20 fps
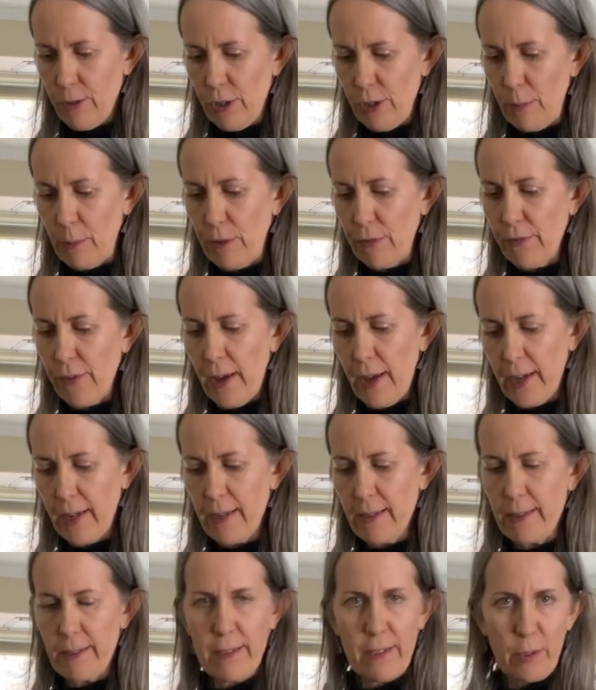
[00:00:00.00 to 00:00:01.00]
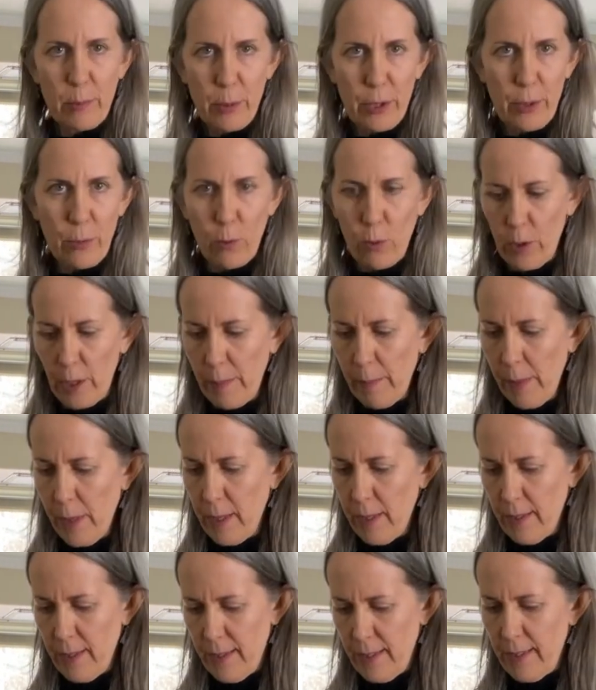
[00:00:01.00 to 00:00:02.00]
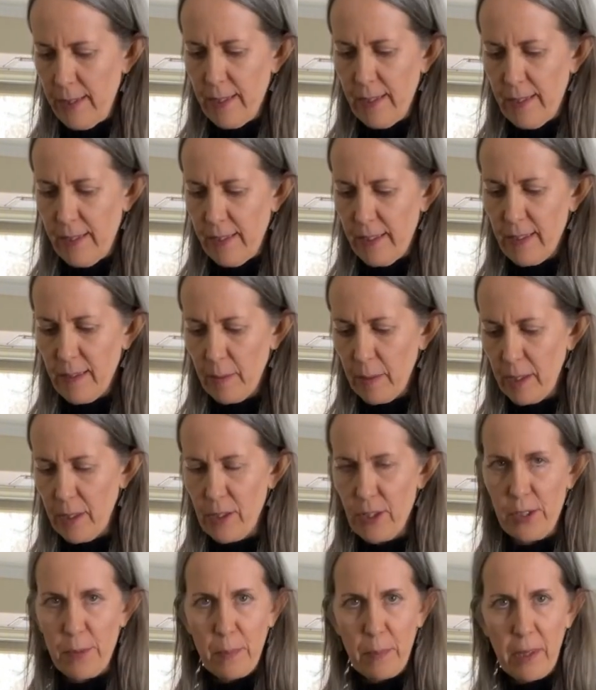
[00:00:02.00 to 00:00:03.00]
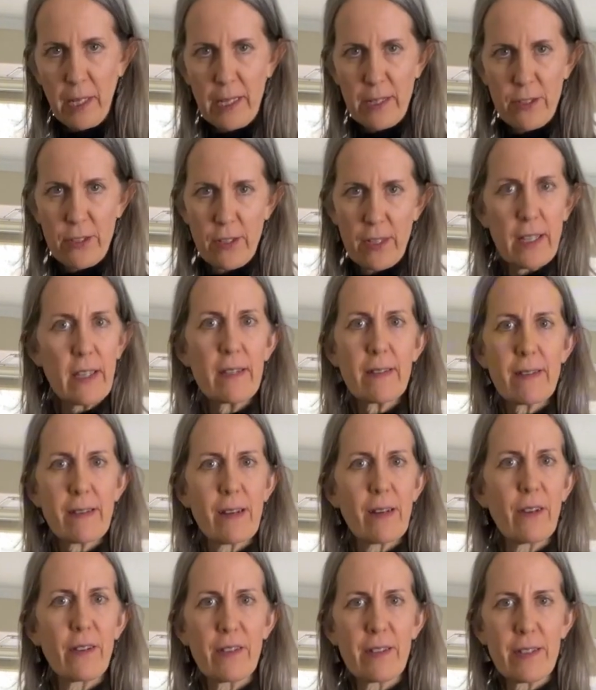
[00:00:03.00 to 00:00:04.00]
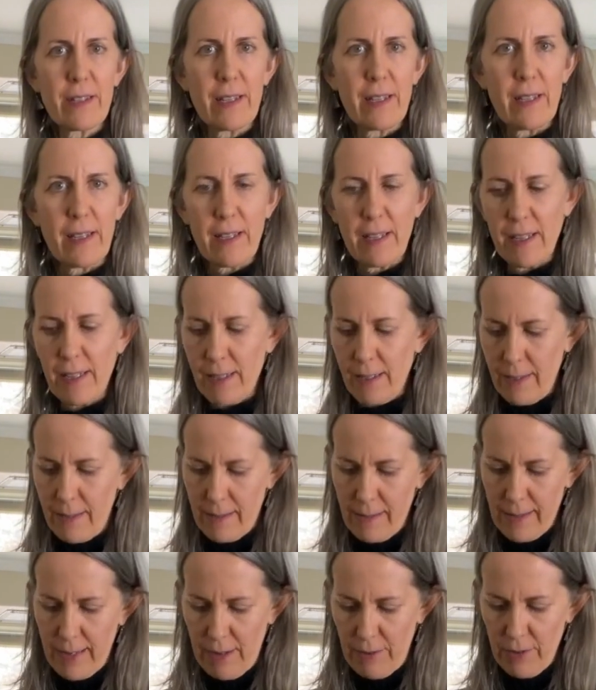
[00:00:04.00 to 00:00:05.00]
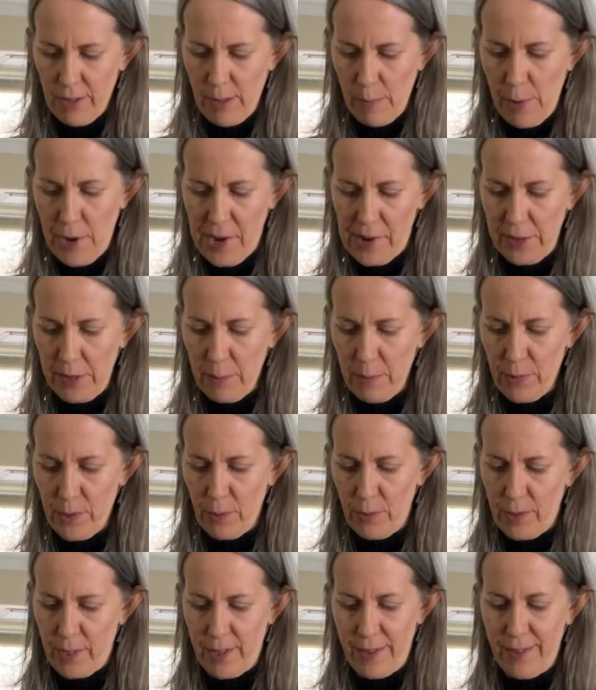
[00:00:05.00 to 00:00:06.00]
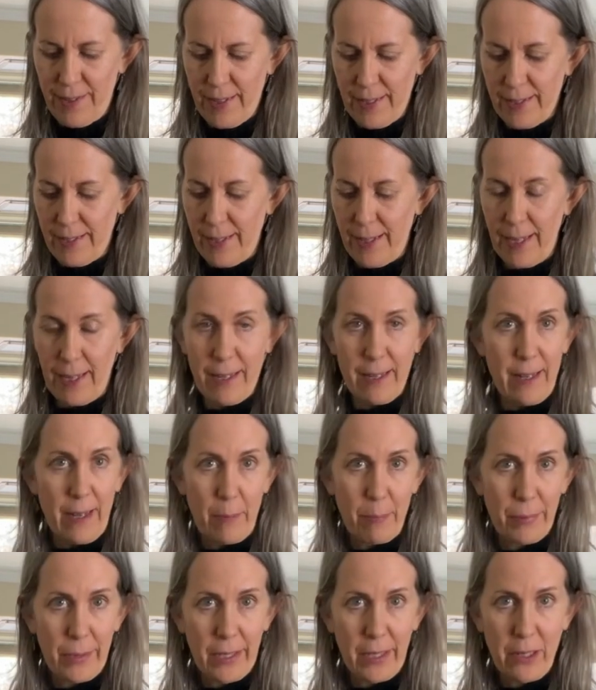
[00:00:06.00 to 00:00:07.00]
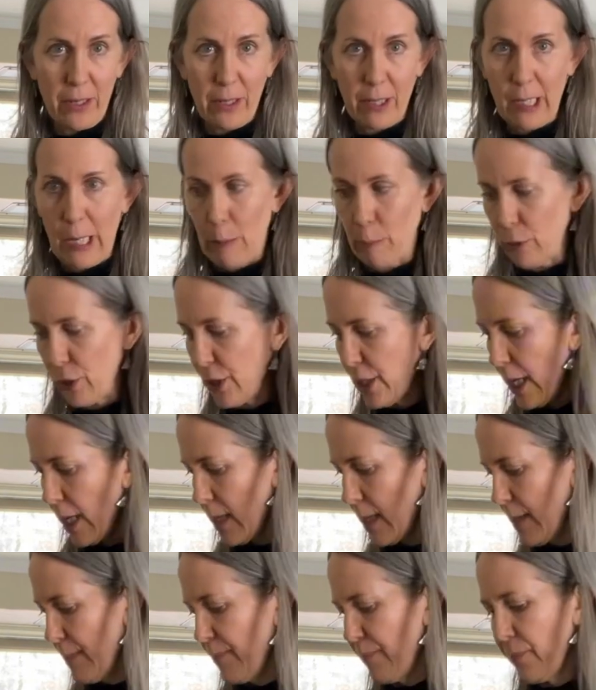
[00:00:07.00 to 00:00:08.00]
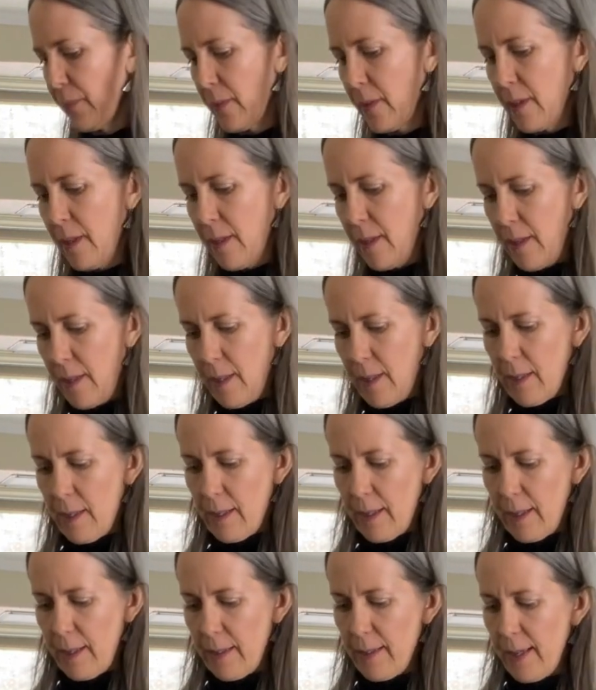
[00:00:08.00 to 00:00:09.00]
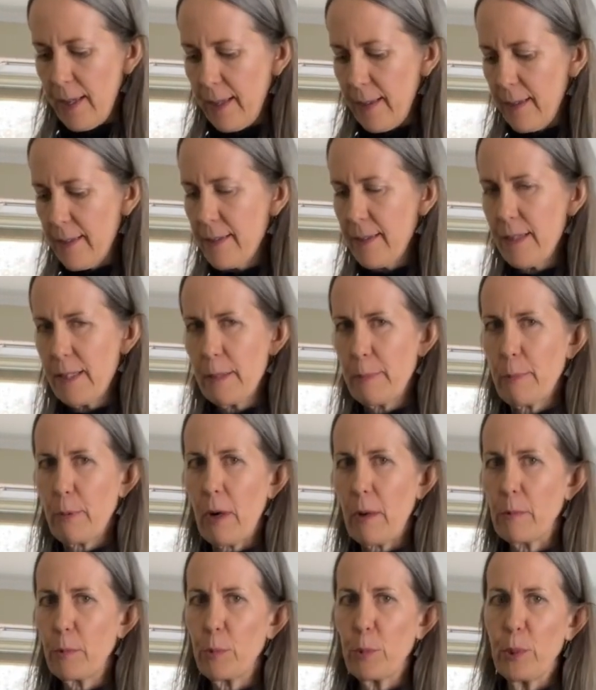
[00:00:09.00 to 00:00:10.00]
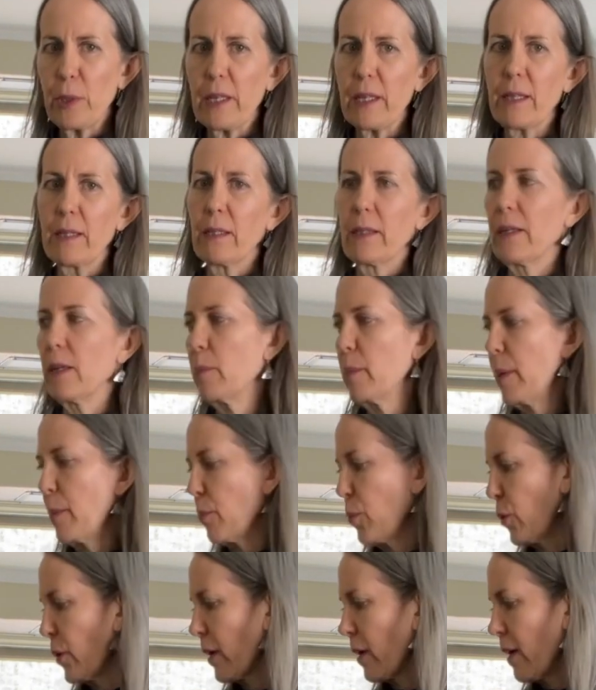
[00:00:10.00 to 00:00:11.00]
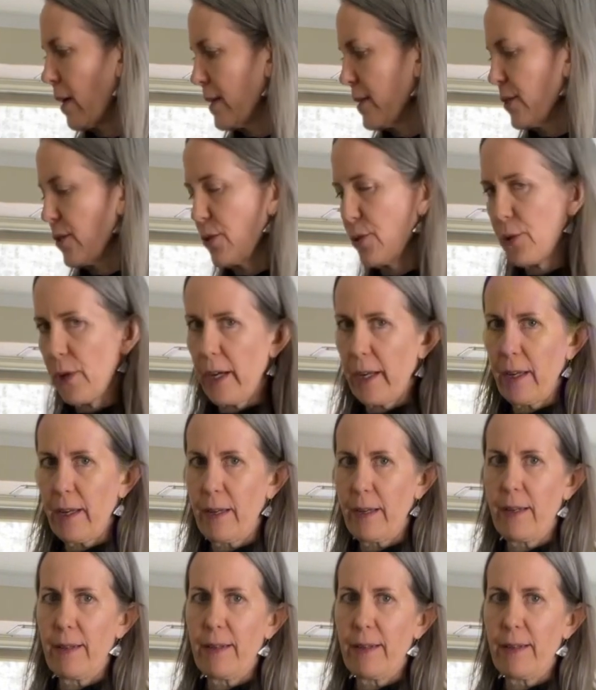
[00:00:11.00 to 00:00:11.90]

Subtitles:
Should be fine, it's still pretty warm. So I'm gonna just plunge this, get all the tea down to the bottom so it doesn't end up in our kombucha. And then this is probably a little bit more concentrated